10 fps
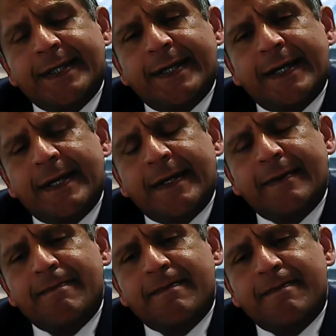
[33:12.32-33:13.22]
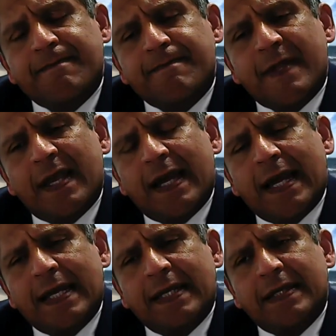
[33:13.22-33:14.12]

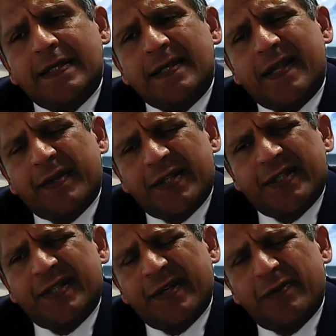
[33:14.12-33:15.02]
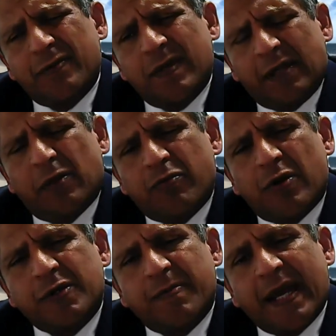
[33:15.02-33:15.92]
And there is still little
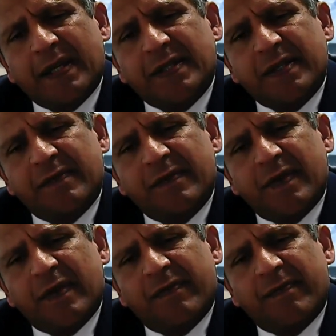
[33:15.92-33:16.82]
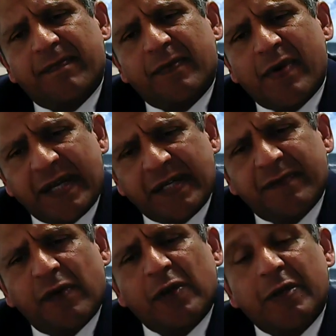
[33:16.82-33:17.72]
prospect of great
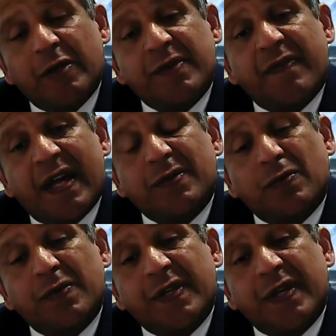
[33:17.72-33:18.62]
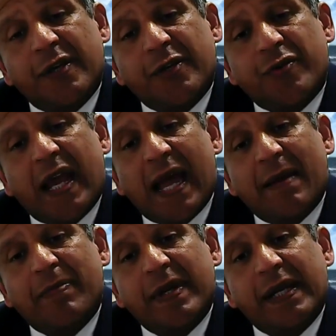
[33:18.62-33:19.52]
volumes of that sort of surgery
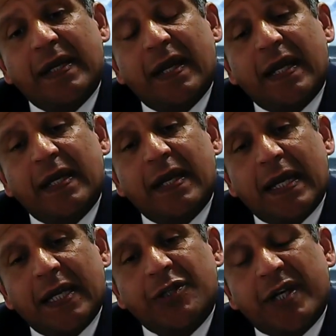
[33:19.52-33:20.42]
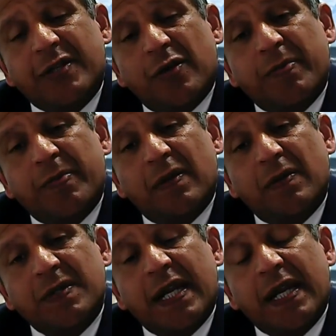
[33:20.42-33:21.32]
happening in NHS
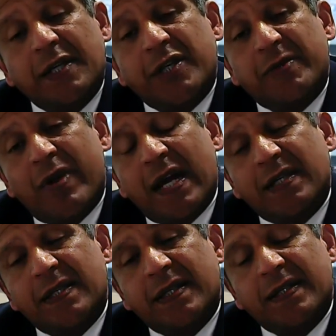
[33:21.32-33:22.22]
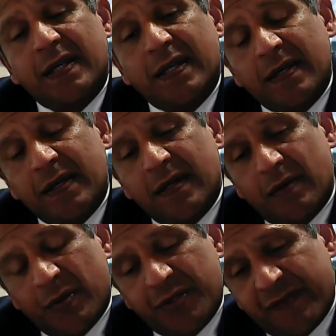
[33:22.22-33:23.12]
hospitals and NHS practices,
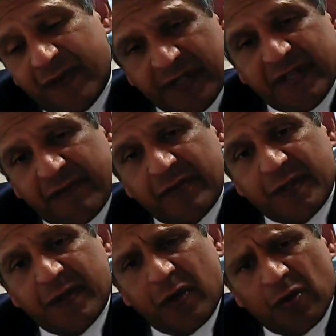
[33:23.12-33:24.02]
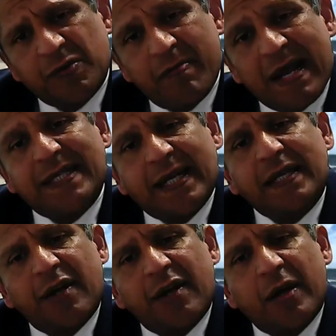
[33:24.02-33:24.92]
which is very different to the cosmetic
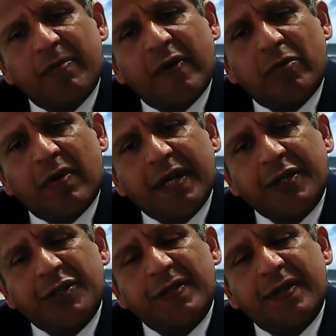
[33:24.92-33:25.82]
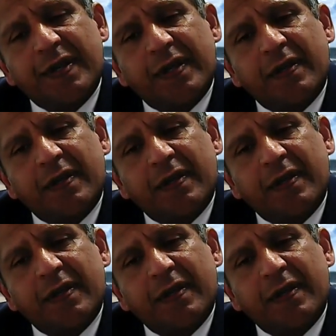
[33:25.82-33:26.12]
type of operation that